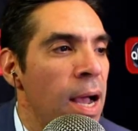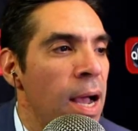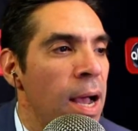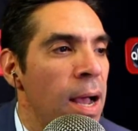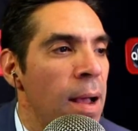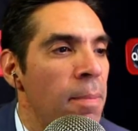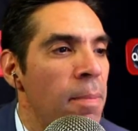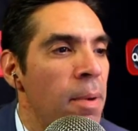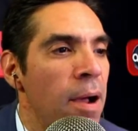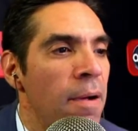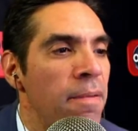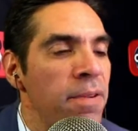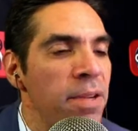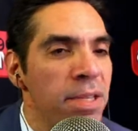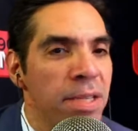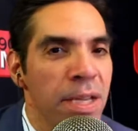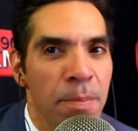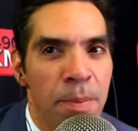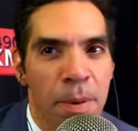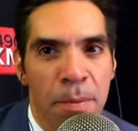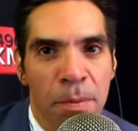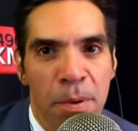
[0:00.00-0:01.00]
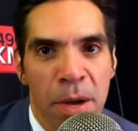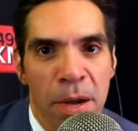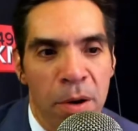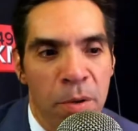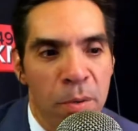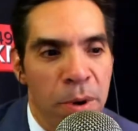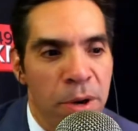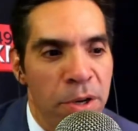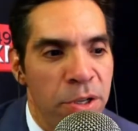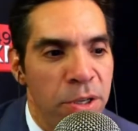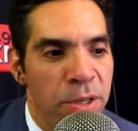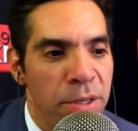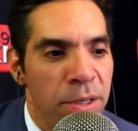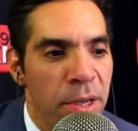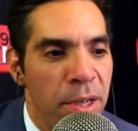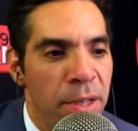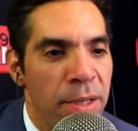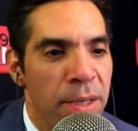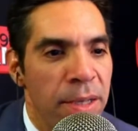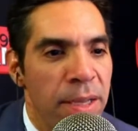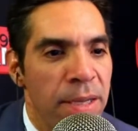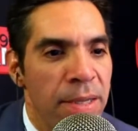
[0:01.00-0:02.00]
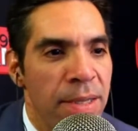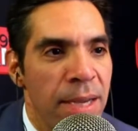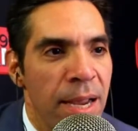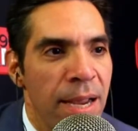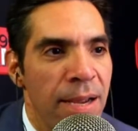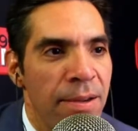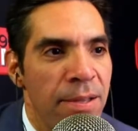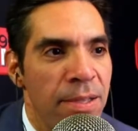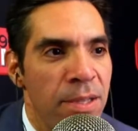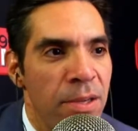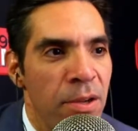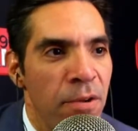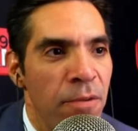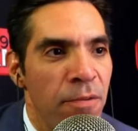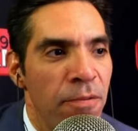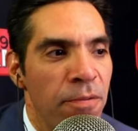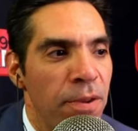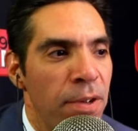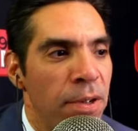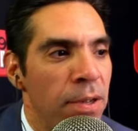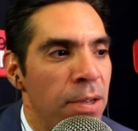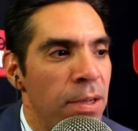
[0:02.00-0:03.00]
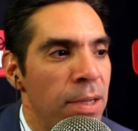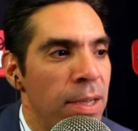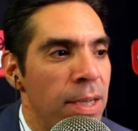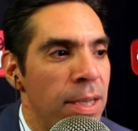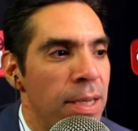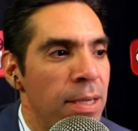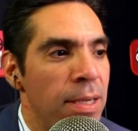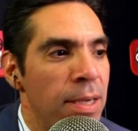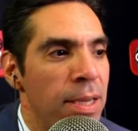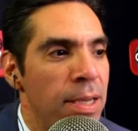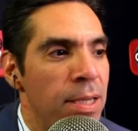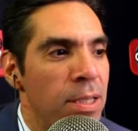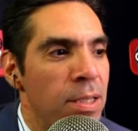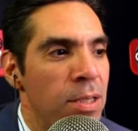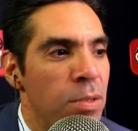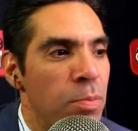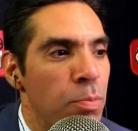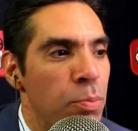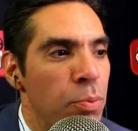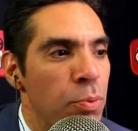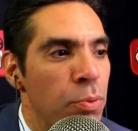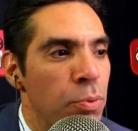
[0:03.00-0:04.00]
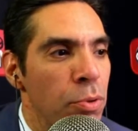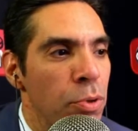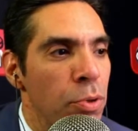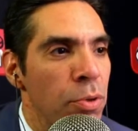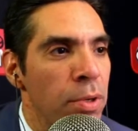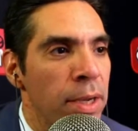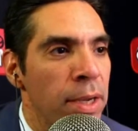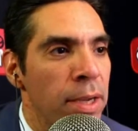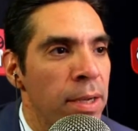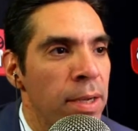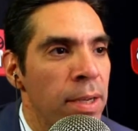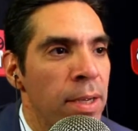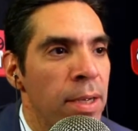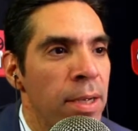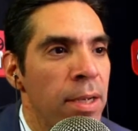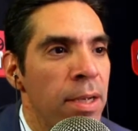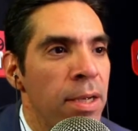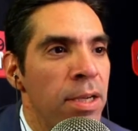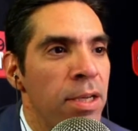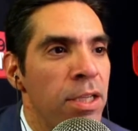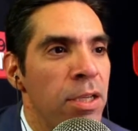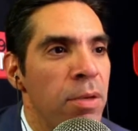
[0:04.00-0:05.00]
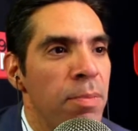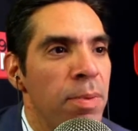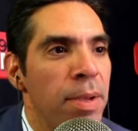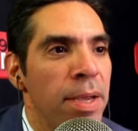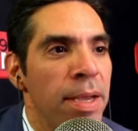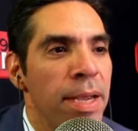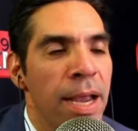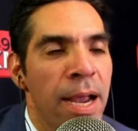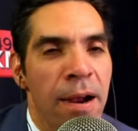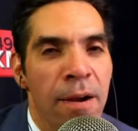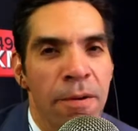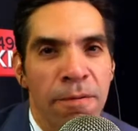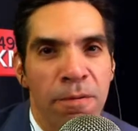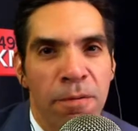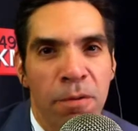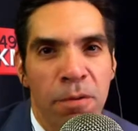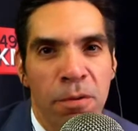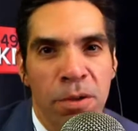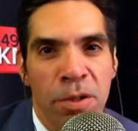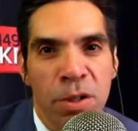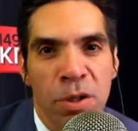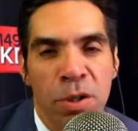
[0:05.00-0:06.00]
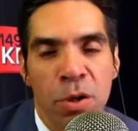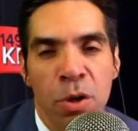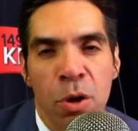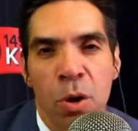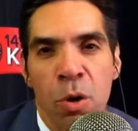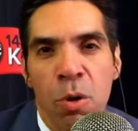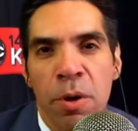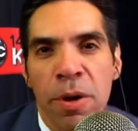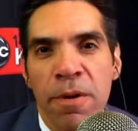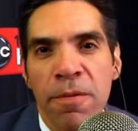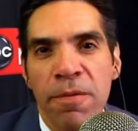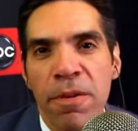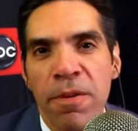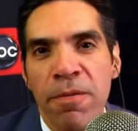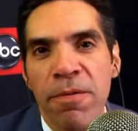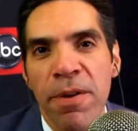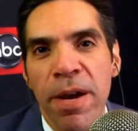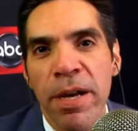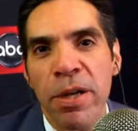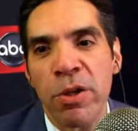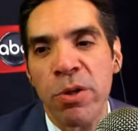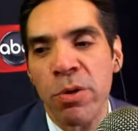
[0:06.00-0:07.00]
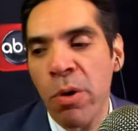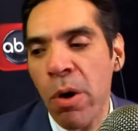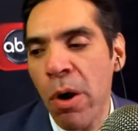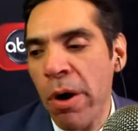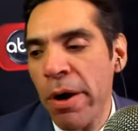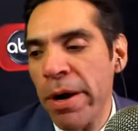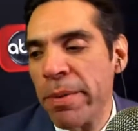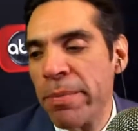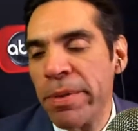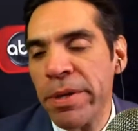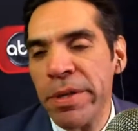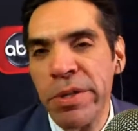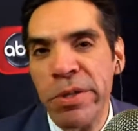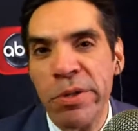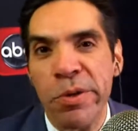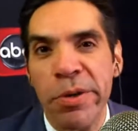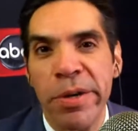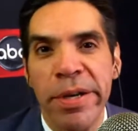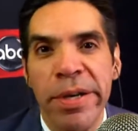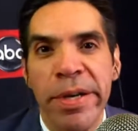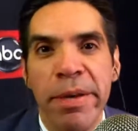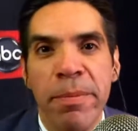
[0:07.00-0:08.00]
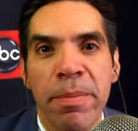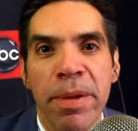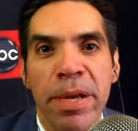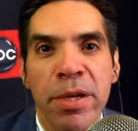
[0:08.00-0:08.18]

Obviously, people got questions on this. I still feel it is prudent to be careful to know if, in fact, you are administering it.